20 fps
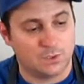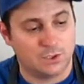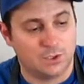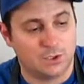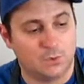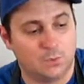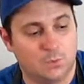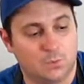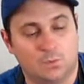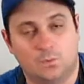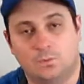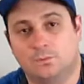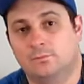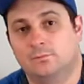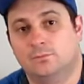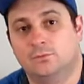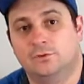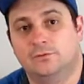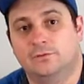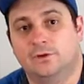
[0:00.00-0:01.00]
when you
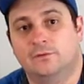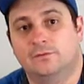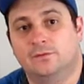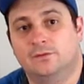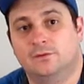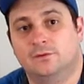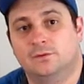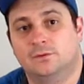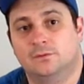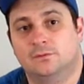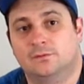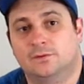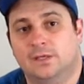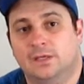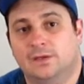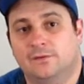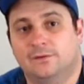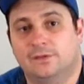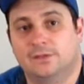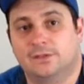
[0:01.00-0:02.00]
move over to the
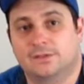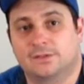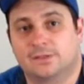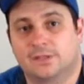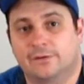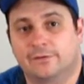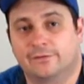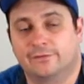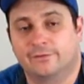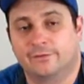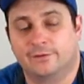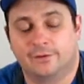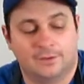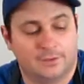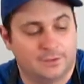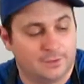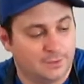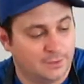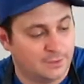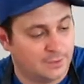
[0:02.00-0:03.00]
heavier stuff,
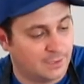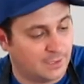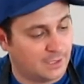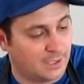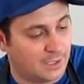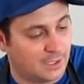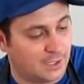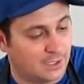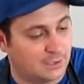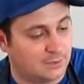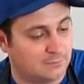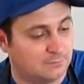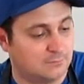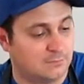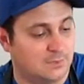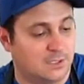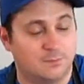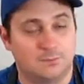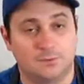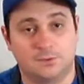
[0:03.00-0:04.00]

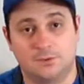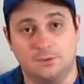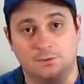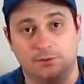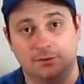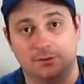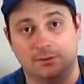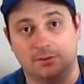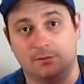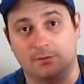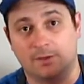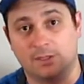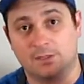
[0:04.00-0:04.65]
I would use a